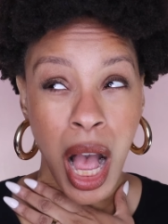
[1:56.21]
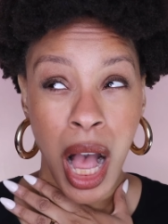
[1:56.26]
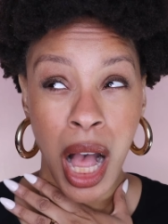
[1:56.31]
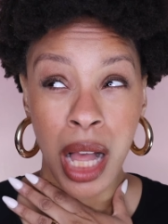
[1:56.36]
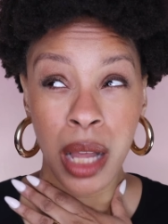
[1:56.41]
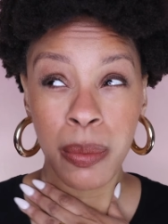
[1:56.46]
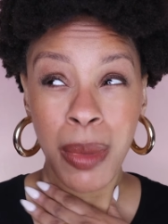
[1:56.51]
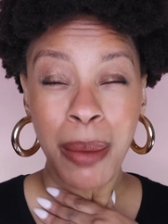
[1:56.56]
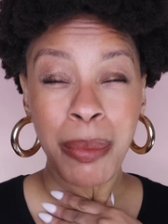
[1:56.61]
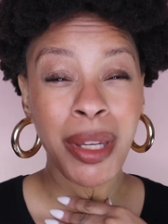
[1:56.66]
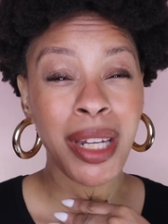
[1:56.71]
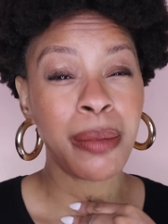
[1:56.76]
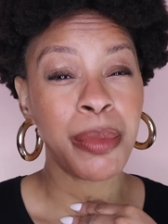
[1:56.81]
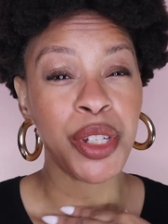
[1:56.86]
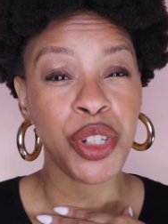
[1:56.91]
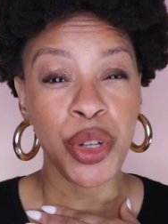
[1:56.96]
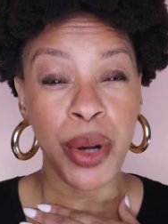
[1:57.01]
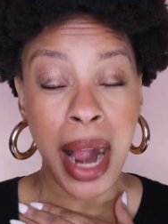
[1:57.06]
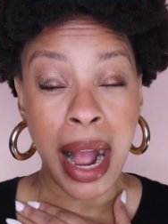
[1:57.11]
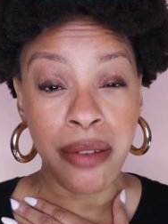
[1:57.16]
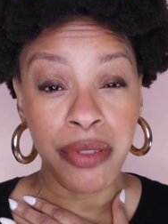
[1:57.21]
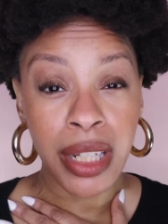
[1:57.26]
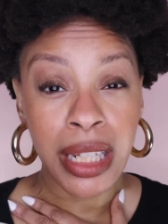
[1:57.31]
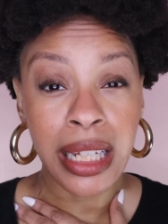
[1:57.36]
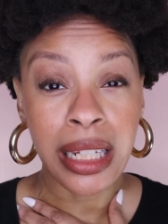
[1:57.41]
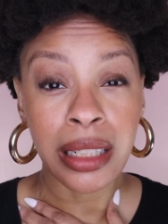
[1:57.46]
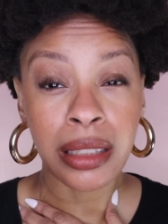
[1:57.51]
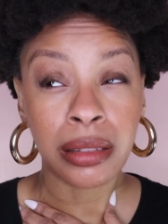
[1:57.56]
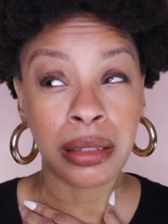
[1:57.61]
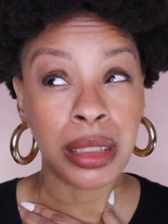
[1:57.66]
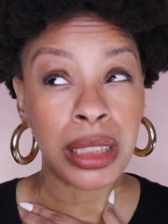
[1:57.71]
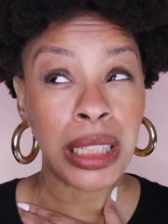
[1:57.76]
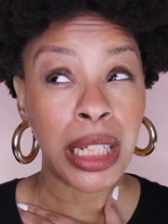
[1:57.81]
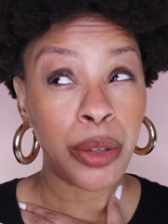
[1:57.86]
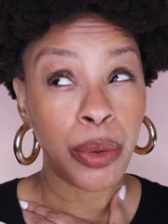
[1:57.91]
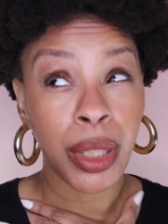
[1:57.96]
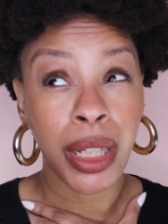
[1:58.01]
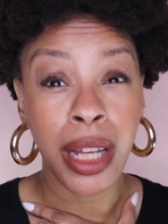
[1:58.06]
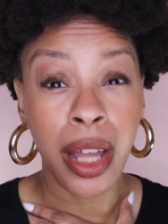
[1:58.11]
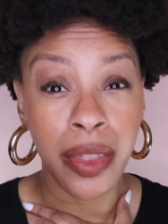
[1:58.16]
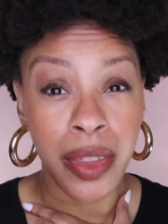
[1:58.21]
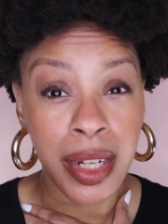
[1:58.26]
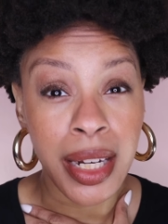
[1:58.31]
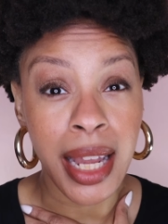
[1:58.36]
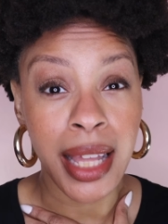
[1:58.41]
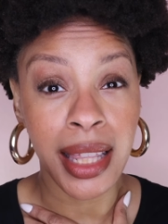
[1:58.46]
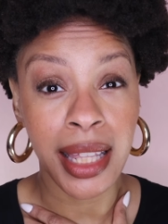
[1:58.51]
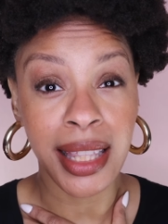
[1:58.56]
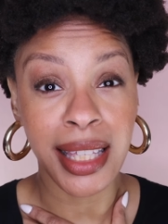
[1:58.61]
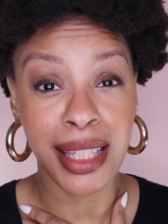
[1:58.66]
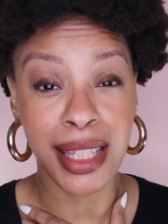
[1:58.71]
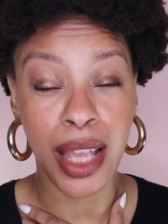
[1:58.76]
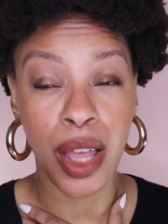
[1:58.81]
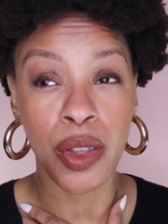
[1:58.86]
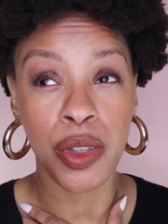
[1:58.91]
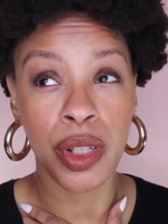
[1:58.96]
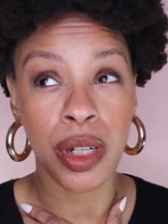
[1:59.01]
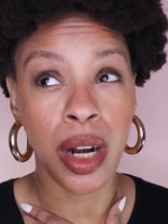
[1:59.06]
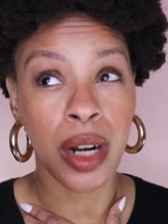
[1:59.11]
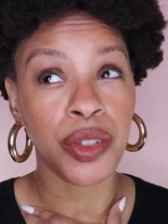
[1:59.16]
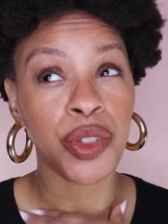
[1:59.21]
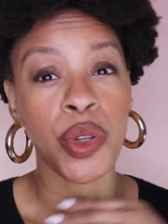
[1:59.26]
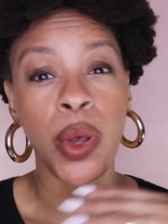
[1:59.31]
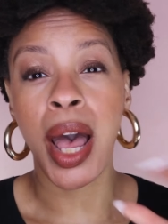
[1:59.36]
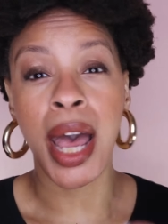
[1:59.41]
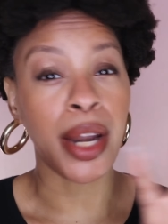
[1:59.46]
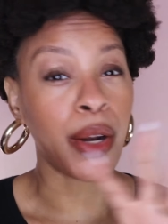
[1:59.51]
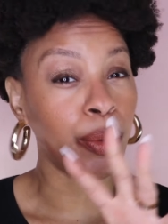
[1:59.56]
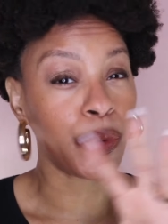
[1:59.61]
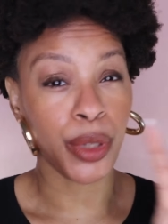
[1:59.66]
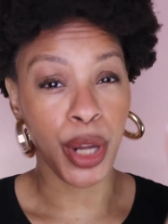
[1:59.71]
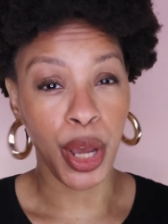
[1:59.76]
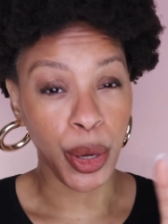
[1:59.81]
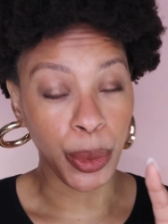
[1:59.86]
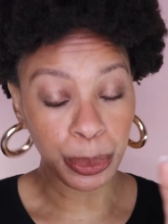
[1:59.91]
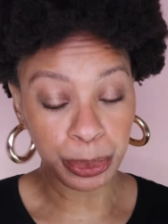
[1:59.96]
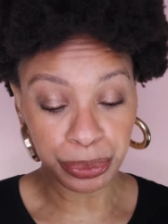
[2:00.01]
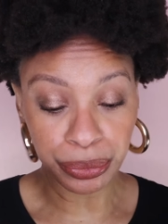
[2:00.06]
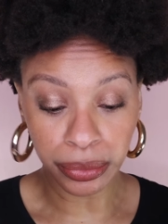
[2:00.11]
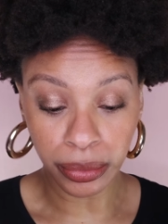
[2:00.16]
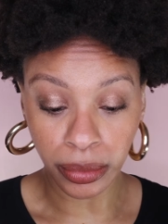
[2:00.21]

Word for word: I'm going to be traveling literally on the day that the sale starts, so I don't know.